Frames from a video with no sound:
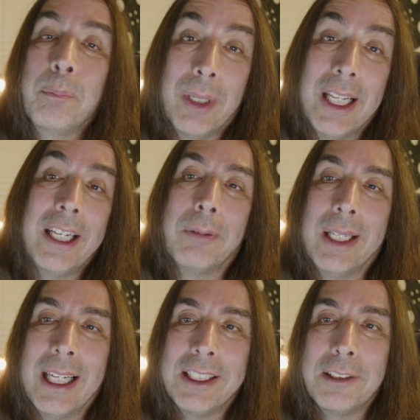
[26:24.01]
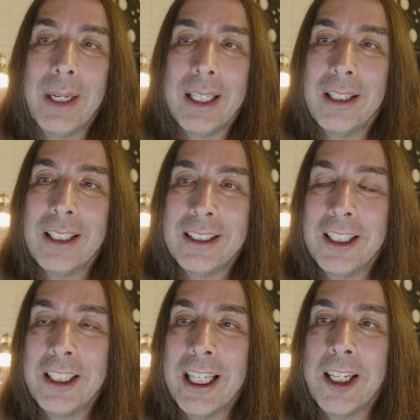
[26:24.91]
But anyway, that's my thoughts
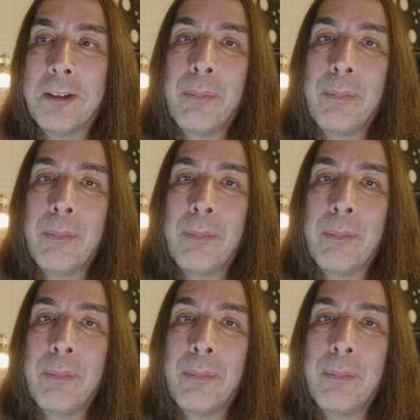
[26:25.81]
on that.